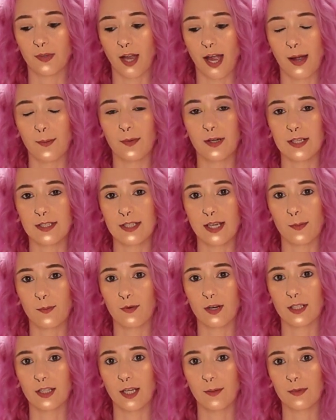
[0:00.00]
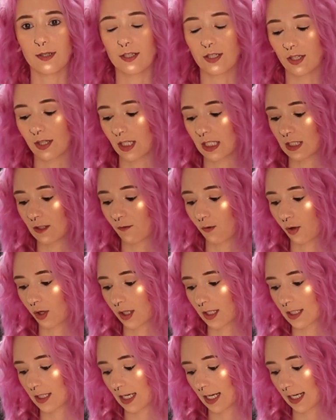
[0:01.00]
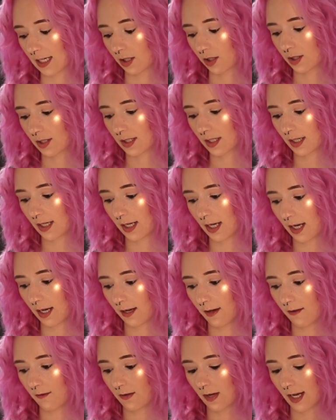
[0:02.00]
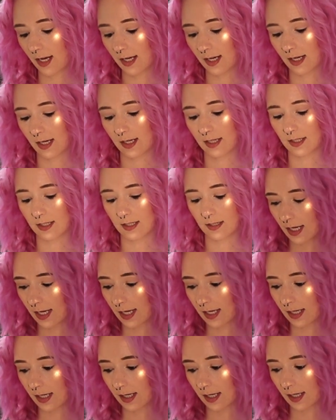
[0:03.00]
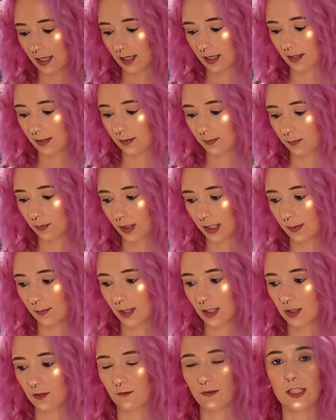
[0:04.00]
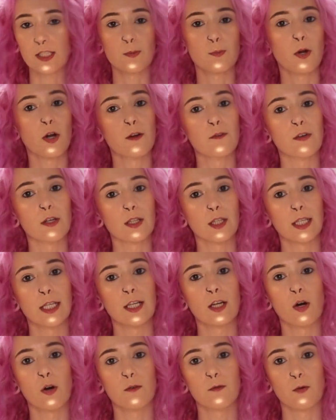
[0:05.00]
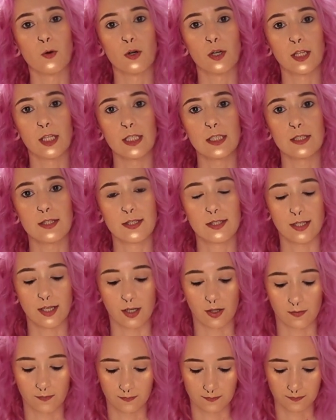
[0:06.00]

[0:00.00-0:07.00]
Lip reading: I'm gonna separate them into these 4 containers that I have, and it pretty much fits perfectly in all 4 of these. So.